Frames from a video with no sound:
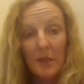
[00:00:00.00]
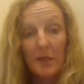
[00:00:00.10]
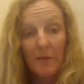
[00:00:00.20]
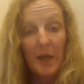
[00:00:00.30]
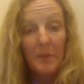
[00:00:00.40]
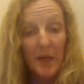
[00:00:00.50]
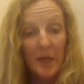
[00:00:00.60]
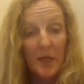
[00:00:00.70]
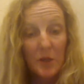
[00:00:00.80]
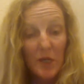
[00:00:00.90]

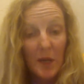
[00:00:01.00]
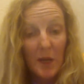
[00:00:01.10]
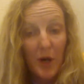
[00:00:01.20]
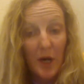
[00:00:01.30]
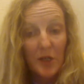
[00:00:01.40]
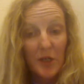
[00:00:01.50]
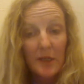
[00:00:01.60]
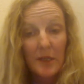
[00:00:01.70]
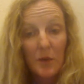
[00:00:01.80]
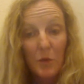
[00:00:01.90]
process in developing History
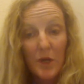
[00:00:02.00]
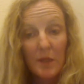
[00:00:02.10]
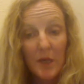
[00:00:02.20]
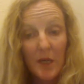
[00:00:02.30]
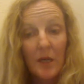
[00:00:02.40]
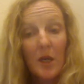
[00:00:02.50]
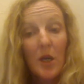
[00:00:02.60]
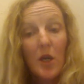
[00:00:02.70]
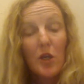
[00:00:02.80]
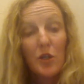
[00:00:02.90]
Day projects is going
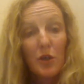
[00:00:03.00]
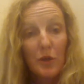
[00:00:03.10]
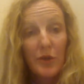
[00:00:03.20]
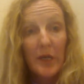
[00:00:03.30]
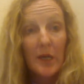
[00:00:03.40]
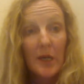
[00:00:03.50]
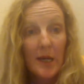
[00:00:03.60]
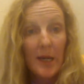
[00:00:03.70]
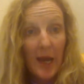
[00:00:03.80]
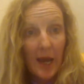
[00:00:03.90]
to be
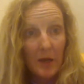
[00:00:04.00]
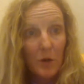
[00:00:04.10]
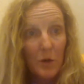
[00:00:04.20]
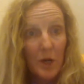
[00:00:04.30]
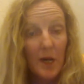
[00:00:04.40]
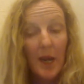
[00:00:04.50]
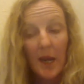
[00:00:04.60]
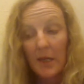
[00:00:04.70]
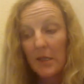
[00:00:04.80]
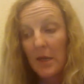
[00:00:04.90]
choosing a
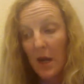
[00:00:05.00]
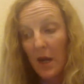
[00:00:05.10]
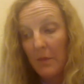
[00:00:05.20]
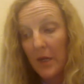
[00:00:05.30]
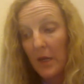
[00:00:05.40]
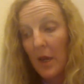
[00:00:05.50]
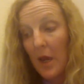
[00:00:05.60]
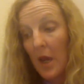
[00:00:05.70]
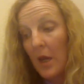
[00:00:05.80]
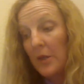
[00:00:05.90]
category and a
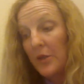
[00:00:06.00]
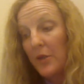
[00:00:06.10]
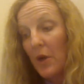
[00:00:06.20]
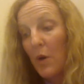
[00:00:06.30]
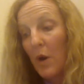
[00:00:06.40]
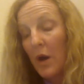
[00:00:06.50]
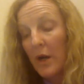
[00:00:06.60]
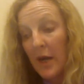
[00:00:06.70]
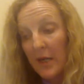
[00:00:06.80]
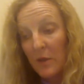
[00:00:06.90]
topic.
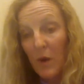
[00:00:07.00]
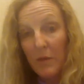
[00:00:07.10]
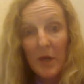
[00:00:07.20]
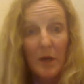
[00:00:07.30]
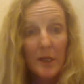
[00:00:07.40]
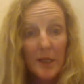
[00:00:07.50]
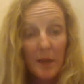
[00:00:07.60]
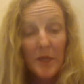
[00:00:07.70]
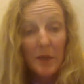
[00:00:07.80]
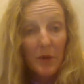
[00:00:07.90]
So our next
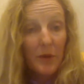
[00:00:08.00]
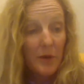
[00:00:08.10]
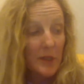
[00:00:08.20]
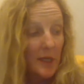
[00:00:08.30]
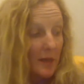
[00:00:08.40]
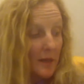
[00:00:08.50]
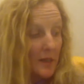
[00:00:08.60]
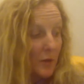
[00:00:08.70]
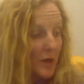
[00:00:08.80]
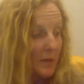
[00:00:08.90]
webinar on September
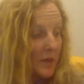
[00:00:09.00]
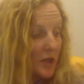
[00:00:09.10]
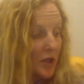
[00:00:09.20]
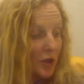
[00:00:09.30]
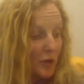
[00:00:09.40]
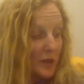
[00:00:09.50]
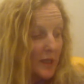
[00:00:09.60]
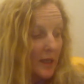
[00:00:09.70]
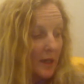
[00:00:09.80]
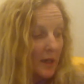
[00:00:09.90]
13th is going to be
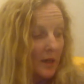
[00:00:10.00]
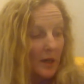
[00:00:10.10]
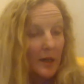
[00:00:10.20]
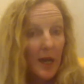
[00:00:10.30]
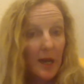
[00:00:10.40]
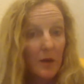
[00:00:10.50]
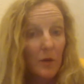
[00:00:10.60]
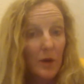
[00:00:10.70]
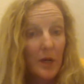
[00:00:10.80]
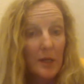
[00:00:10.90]
choosing a
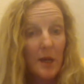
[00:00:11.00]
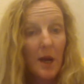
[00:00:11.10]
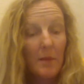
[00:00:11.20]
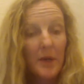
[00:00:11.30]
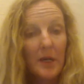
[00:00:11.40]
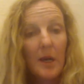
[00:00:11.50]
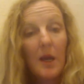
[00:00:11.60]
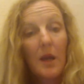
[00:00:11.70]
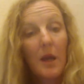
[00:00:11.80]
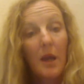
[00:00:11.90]
category and a topic,
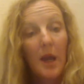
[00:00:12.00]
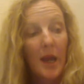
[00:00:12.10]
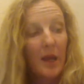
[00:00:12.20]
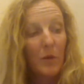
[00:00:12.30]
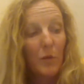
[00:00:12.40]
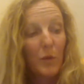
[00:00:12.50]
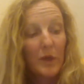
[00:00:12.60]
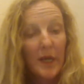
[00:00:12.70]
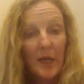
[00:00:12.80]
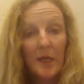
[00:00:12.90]
and
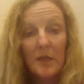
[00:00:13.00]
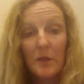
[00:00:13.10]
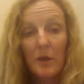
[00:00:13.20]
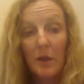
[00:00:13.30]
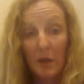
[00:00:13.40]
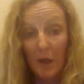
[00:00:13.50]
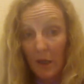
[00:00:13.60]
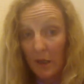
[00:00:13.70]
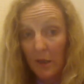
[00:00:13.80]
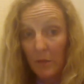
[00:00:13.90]
we'll get into
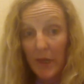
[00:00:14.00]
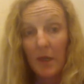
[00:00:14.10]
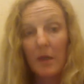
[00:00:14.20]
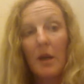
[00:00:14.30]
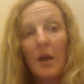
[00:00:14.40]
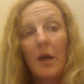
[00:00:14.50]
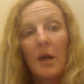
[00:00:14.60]
a little bit